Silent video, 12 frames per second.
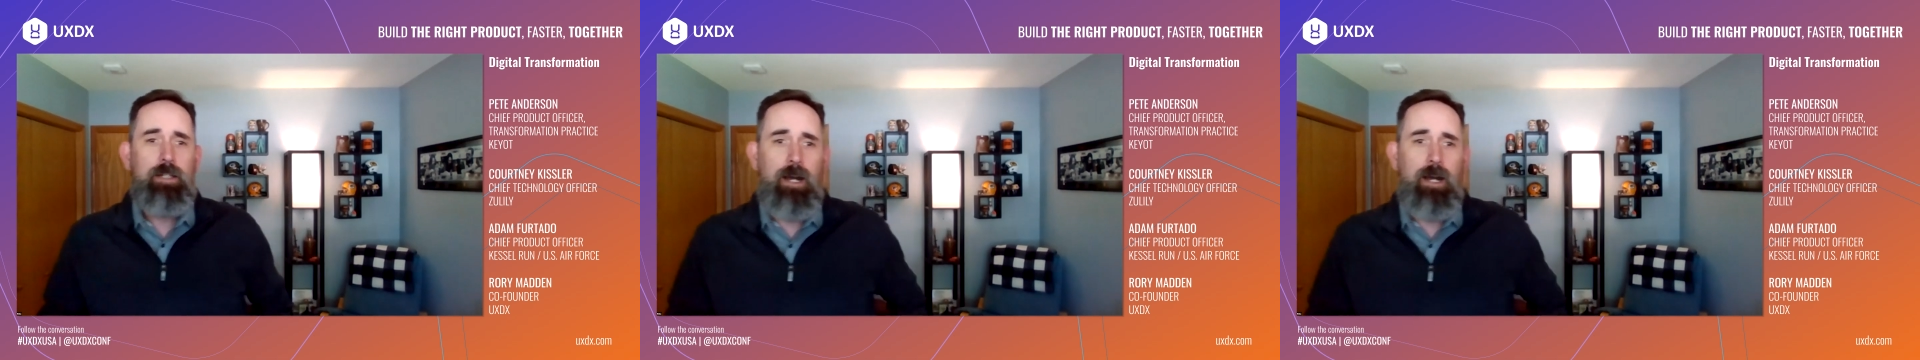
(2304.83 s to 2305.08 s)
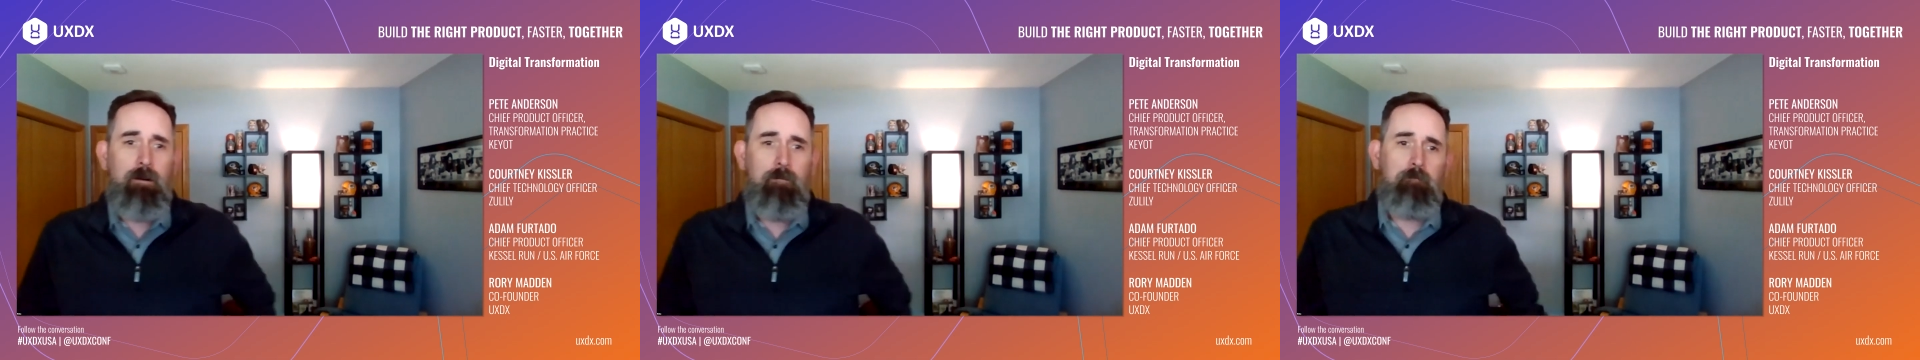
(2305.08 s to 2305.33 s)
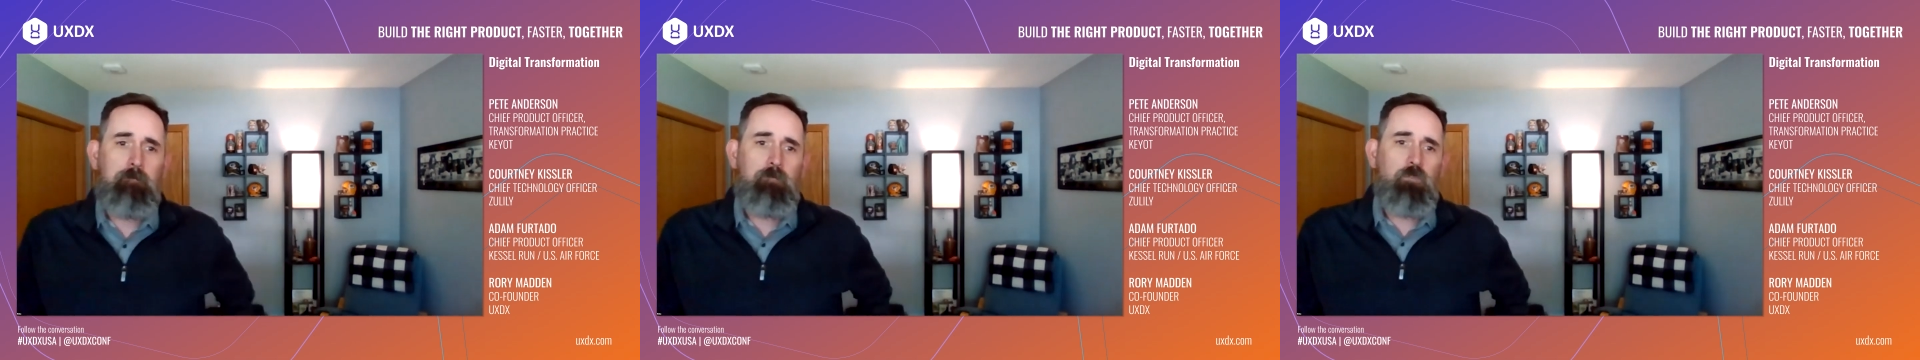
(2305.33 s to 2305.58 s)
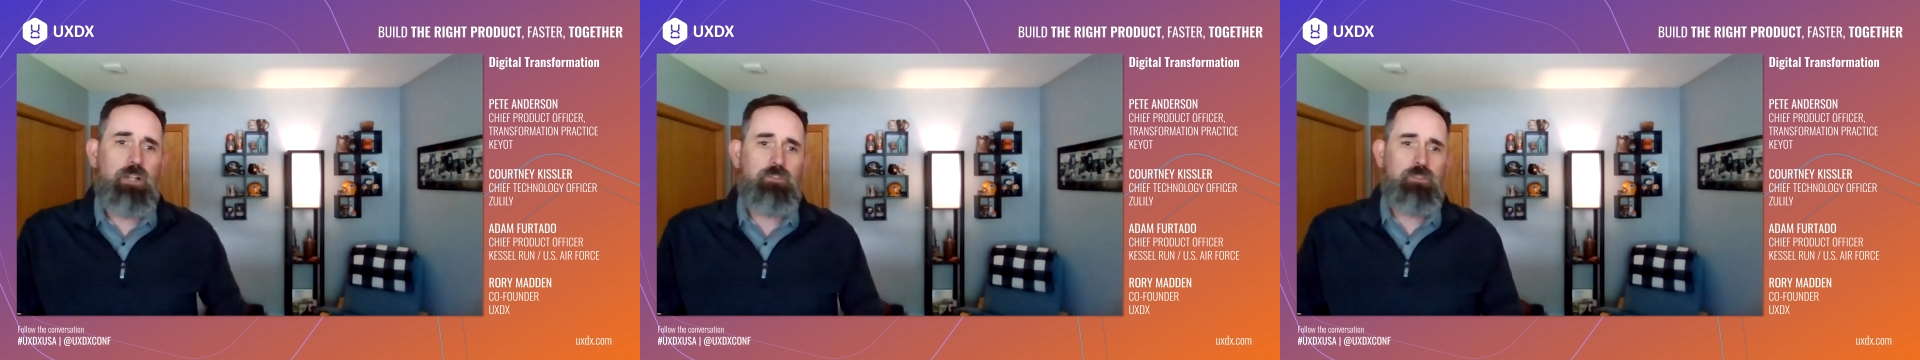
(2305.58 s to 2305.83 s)

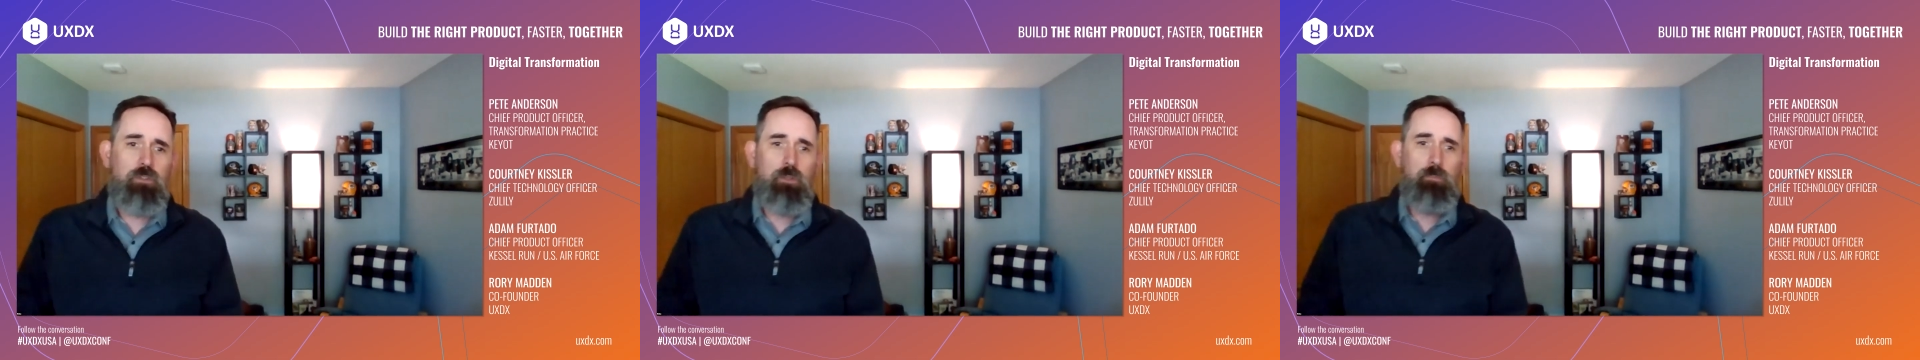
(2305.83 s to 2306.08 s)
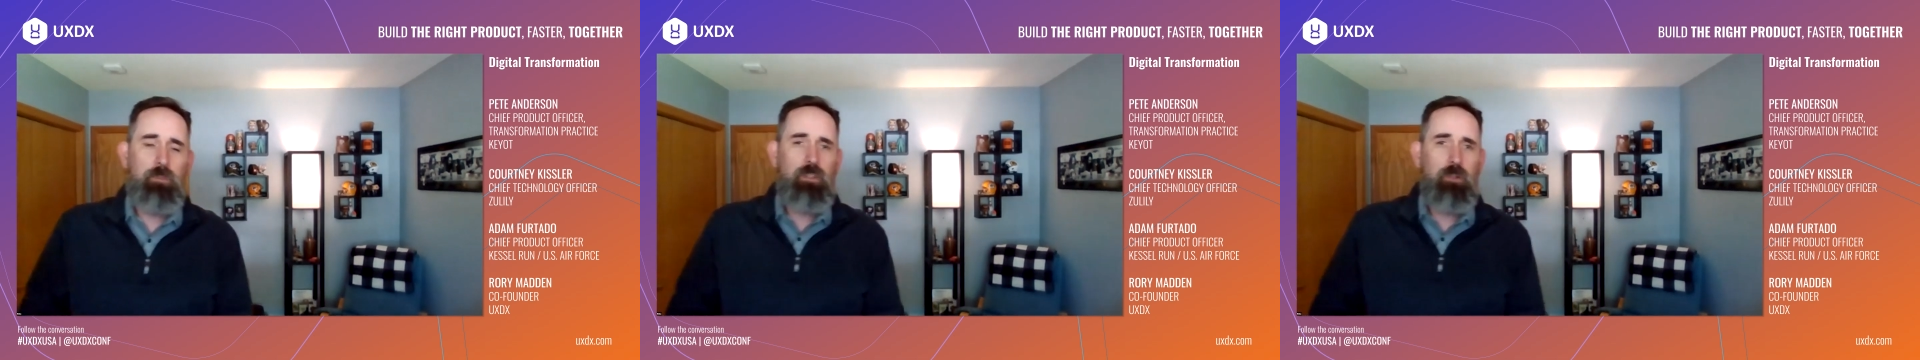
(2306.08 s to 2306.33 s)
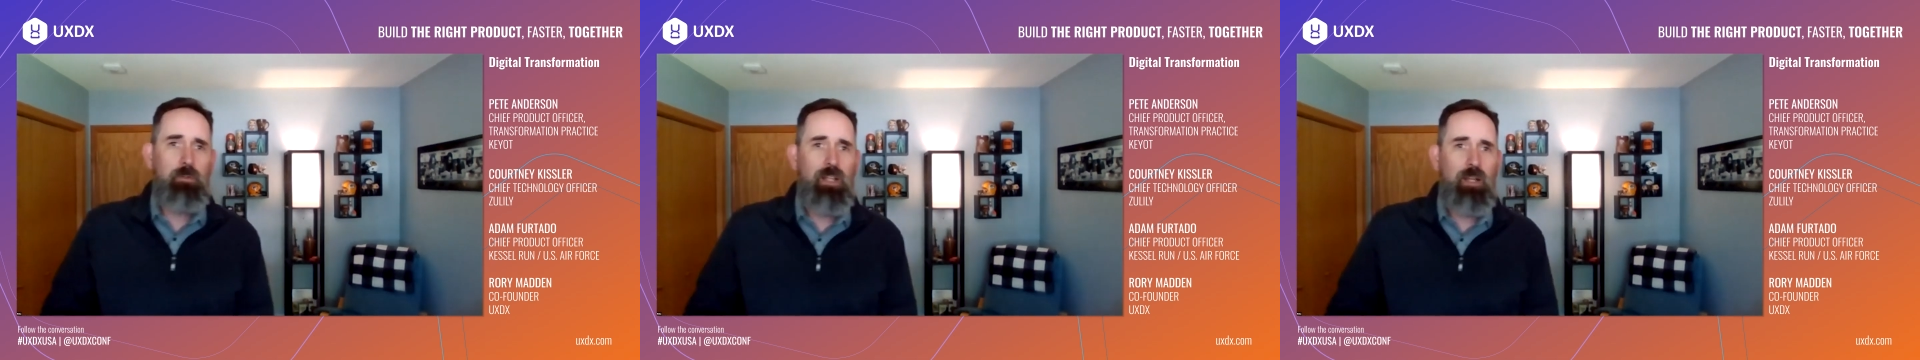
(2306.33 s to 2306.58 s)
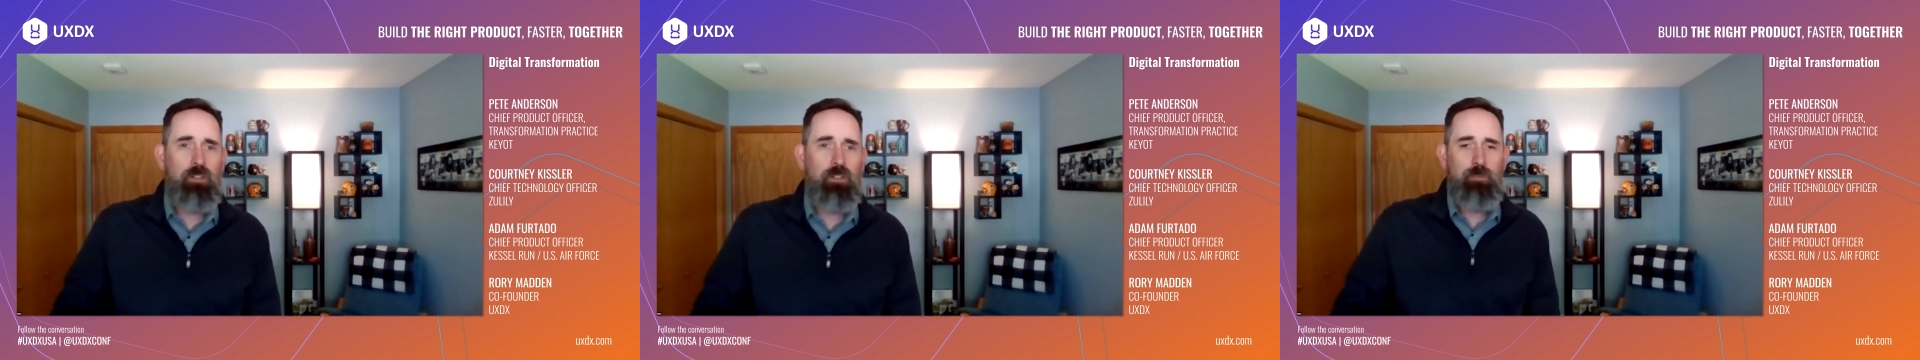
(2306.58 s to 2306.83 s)
And so the
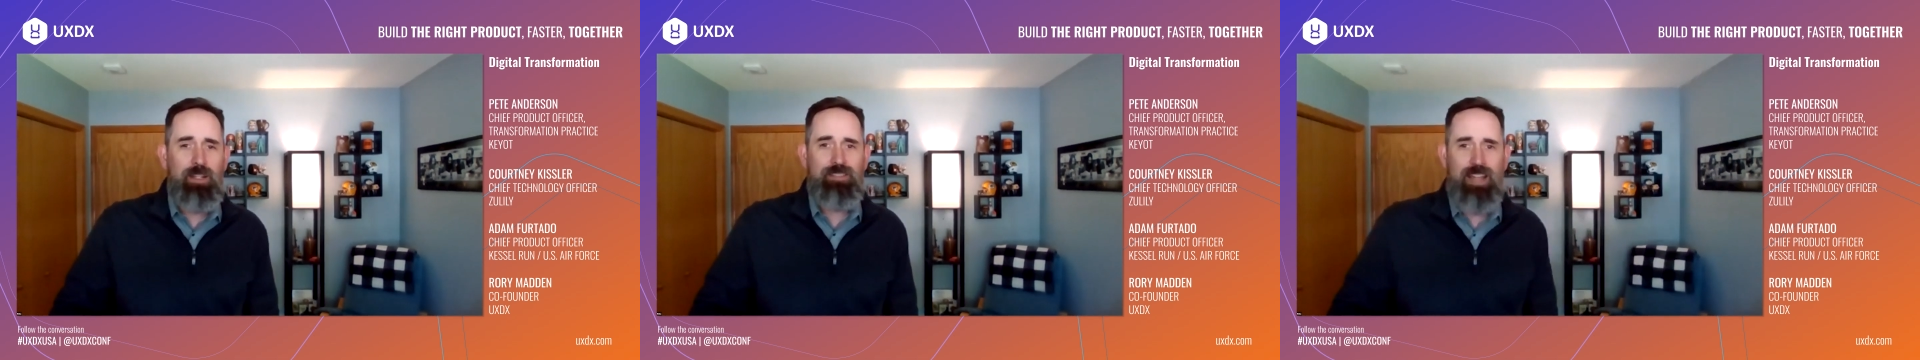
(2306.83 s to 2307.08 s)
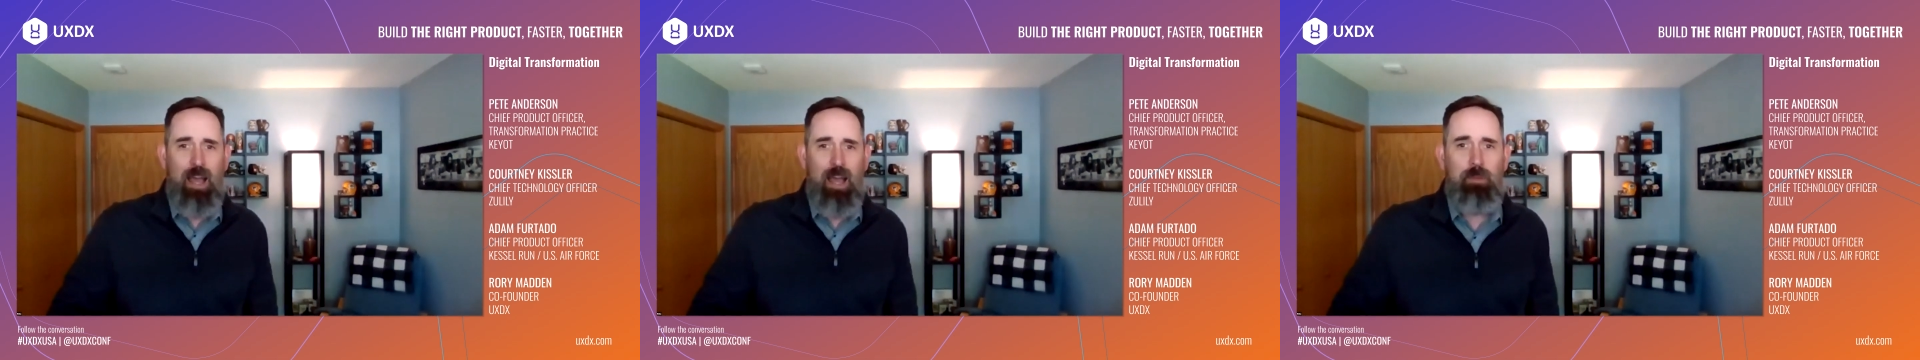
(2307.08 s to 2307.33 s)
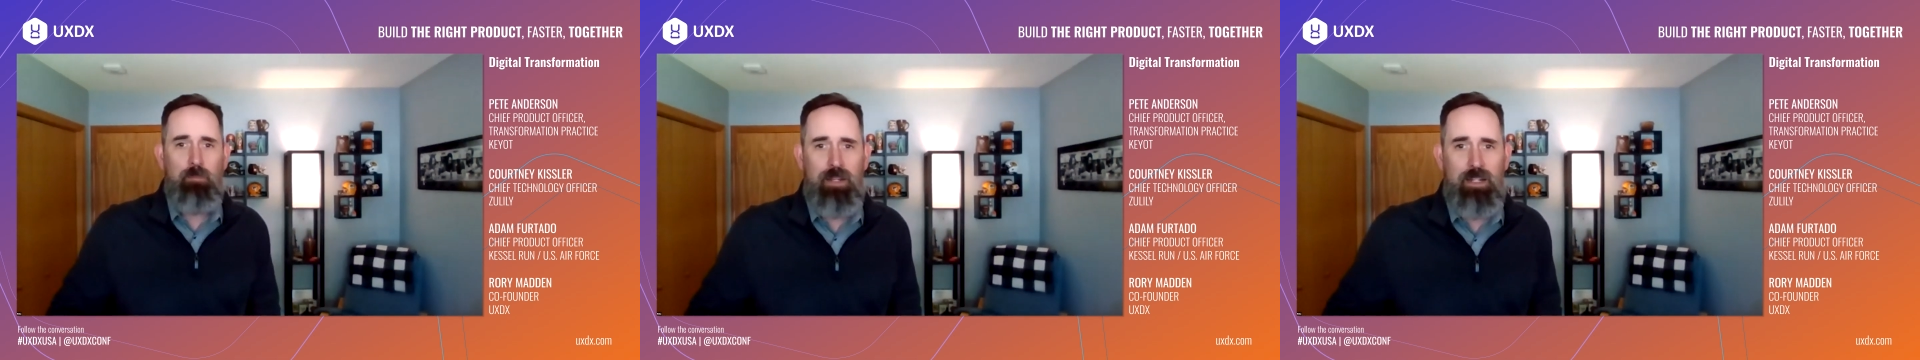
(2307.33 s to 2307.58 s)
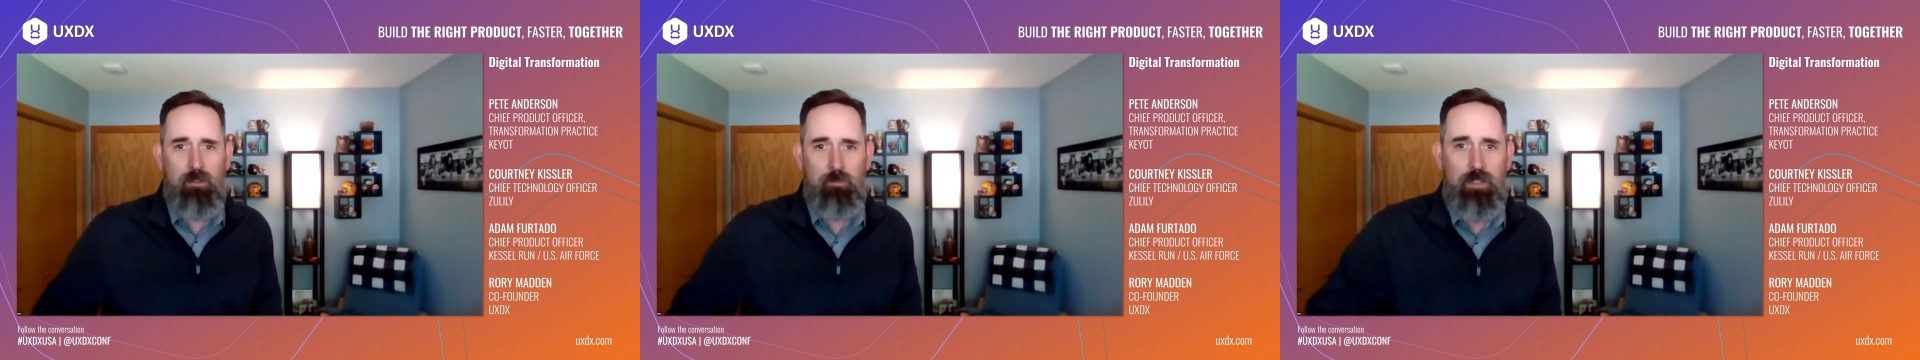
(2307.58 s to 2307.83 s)
playbook to me is a happy
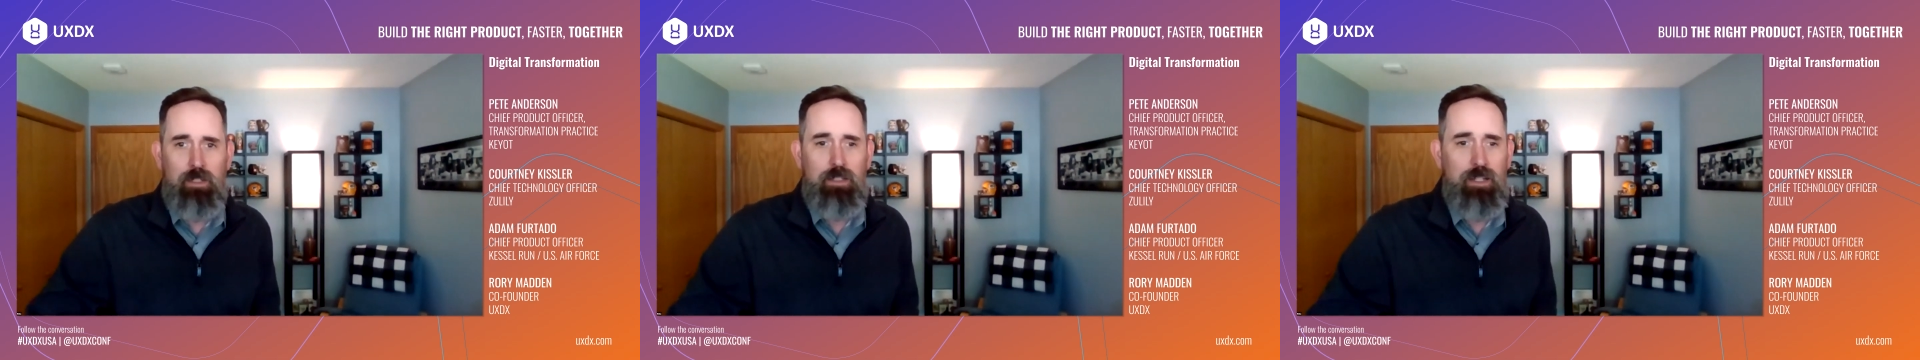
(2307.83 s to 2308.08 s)
medium